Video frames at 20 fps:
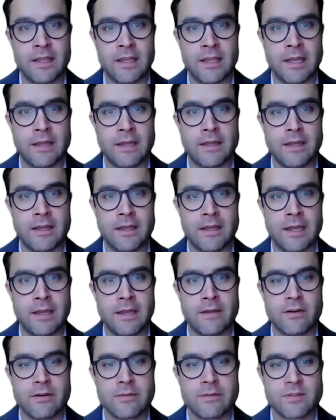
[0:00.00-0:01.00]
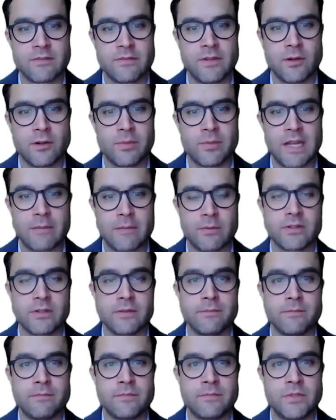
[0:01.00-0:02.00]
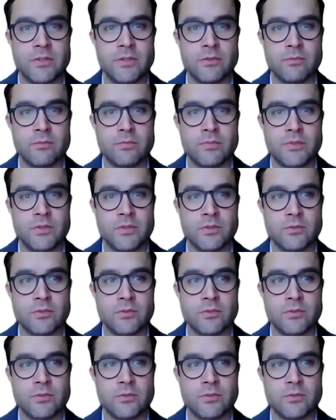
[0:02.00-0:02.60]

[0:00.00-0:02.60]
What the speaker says: in terms of, being able to